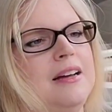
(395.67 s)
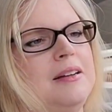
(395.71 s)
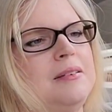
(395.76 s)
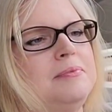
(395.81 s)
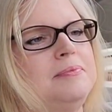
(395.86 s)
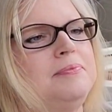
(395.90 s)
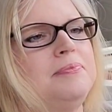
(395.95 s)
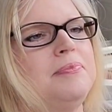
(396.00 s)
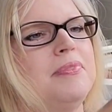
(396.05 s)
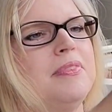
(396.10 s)

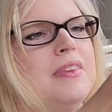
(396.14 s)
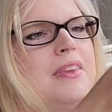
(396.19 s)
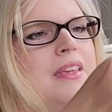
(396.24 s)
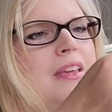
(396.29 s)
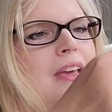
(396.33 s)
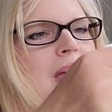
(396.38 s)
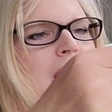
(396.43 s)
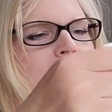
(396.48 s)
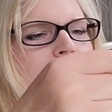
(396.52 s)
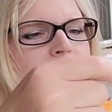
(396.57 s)
Um,
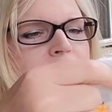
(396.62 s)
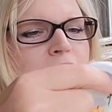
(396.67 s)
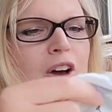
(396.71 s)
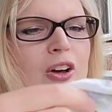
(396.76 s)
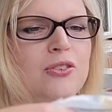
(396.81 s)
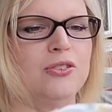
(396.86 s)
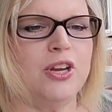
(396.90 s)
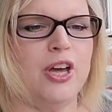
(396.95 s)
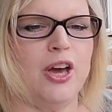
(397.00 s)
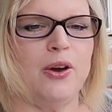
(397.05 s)

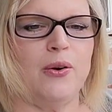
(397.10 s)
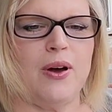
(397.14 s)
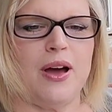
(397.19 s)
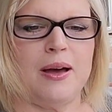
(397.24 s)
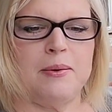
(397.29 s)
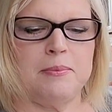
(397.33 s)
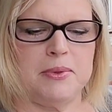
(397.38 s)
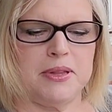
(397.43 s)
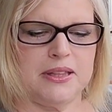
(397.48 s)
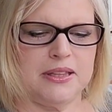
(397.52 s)
Y'all know
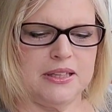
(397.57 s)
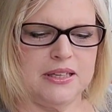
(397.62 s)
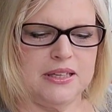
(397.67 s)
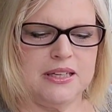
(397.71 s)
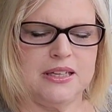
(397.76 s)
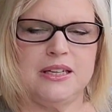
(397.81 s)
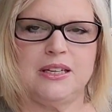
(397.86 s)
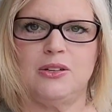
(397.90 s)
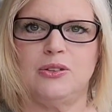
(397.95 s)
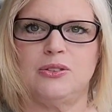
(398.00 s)
I'm a
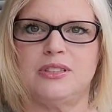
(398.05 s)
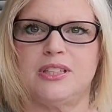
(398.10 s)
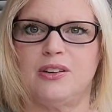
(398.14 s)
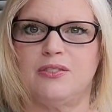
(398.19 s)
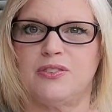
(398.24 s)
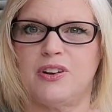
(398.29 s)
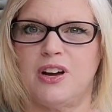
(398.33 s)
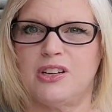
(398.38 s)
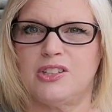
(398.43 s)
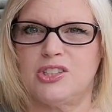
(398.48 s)
little
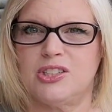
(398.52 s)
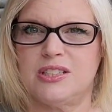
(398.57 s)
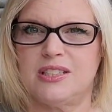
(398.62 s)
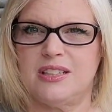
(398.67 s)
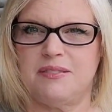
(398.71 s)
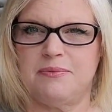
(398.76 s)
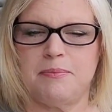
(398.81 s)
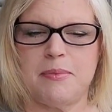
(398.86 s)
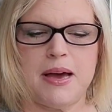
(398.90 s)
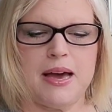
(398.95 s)

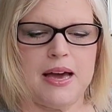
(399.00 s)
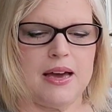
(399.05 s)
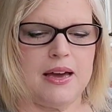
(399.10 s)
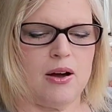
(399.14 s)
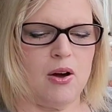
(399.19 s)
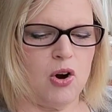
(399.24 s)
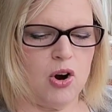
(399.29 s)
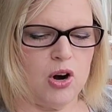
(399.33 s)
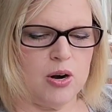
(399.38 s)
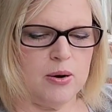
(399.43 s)
self-conscious of
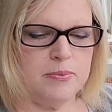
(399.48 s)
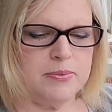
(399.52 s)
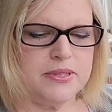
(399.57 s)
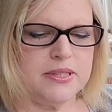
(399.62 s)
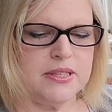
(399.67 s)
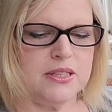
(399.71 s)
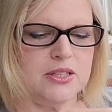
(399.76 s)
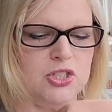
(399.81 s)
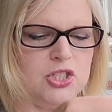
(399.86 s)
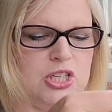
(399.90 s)
my
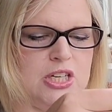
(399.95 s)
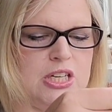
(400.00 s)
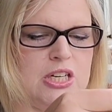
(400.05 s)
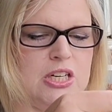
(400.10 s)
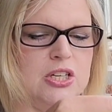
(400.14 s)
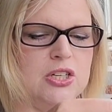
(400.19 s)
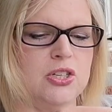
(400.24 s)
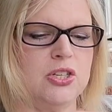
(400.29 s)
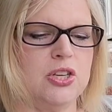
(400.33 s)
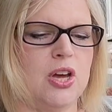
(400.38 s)
arms this
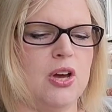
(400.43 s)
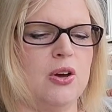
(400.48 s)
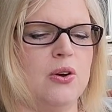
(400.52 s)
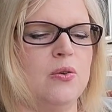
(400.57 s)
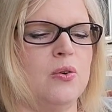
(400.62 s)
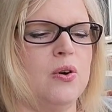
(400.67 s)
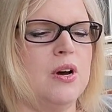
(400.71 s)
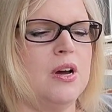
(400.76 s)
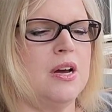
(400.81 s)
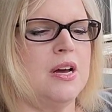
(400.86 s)
year,
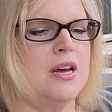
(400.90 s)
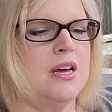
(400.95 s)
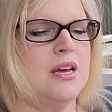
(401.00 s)
so